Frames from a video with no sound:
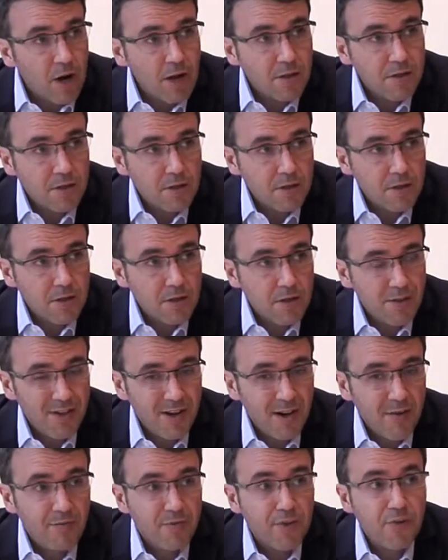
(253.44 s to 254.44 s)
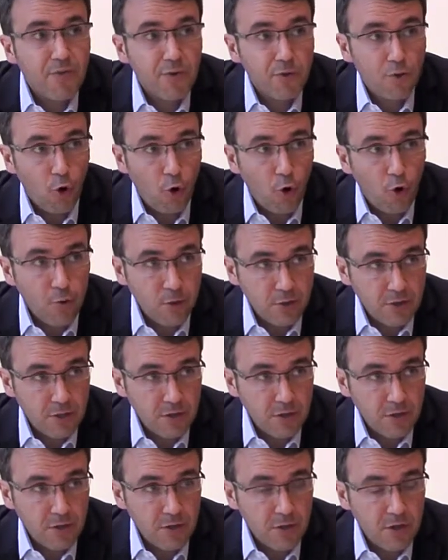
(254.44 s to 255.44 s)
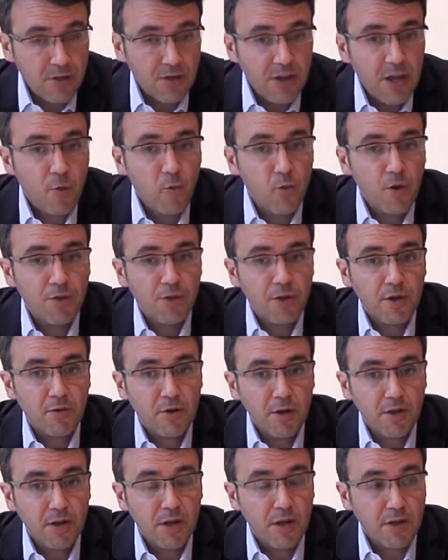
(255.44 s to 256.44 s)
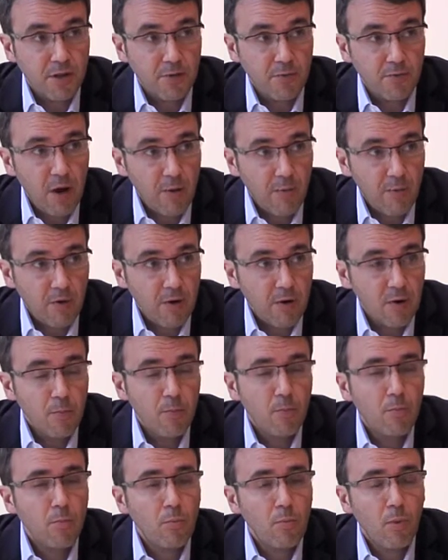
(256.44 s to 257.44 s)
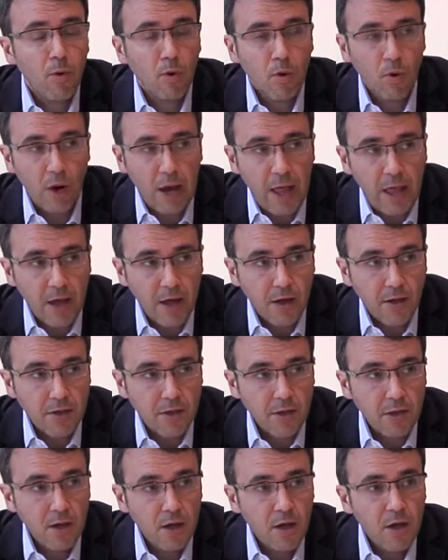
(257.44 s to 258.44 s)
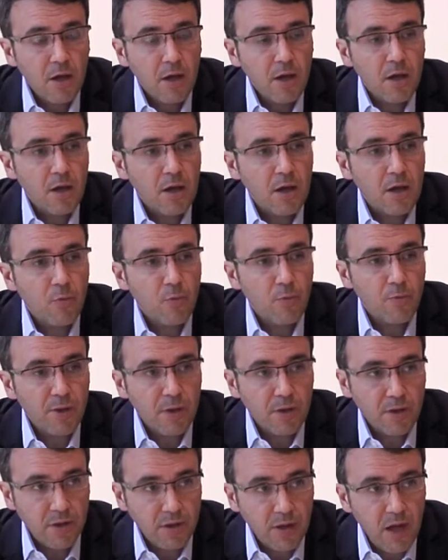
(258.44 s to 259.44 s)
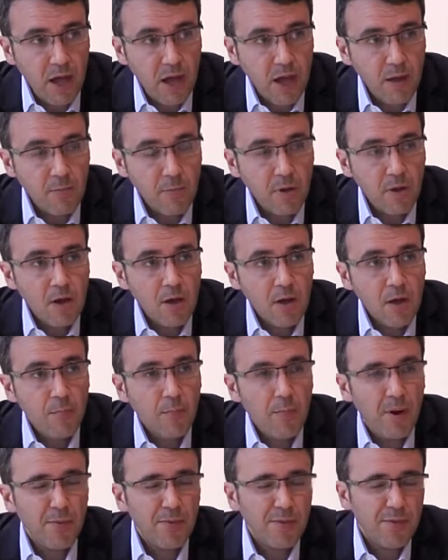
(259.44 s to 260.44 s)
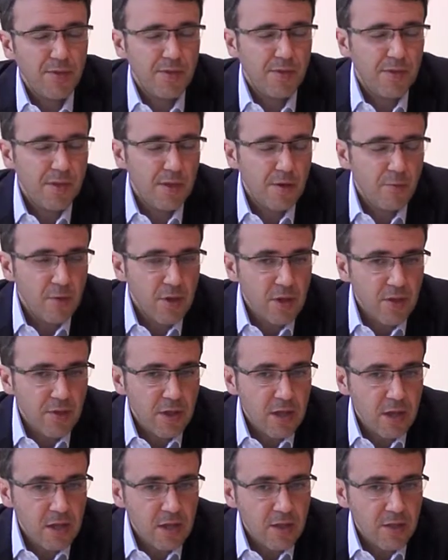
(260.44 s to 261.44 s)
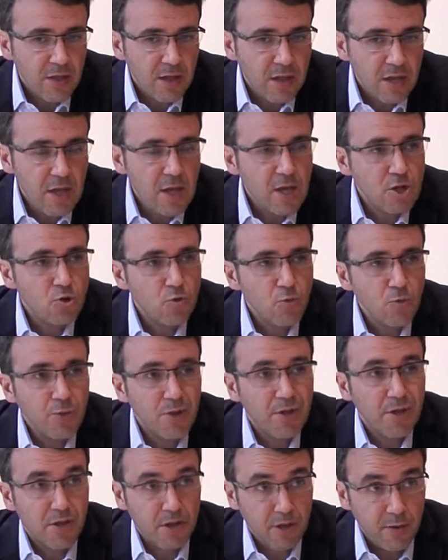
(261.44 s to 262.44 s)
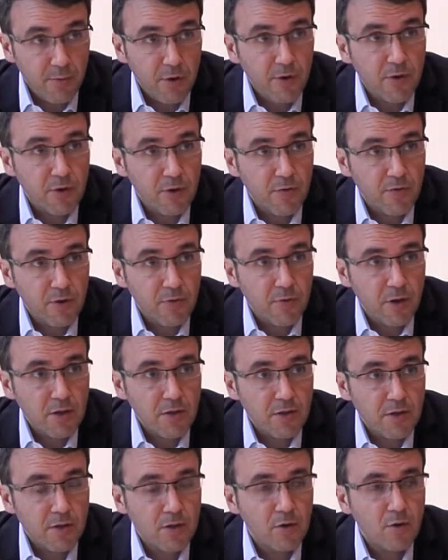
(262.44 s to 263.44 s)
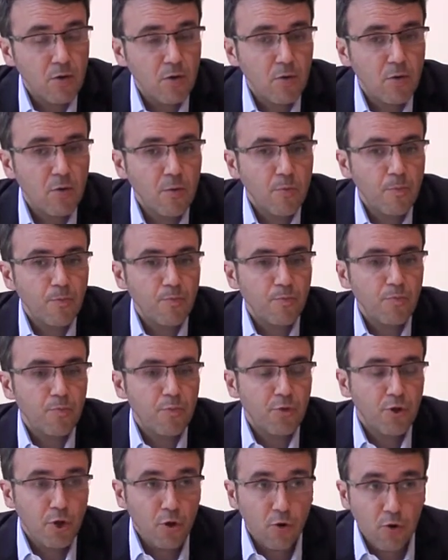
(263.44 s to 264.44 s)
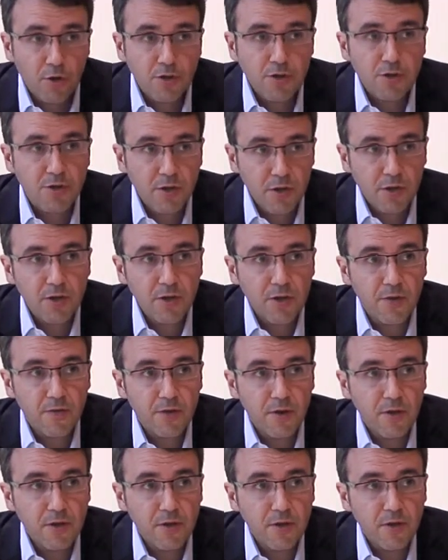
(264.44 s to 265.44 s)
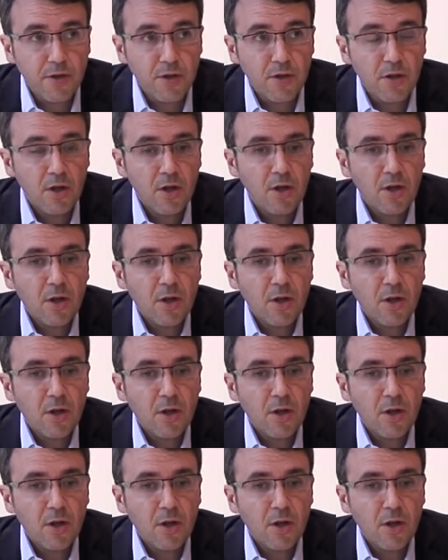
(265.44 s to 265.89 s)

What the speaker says: crises that have different origins. Then when the crisis has unraveled, more or less, it would be the same, but the key issue would be the severity of the crisis. So the origins are different,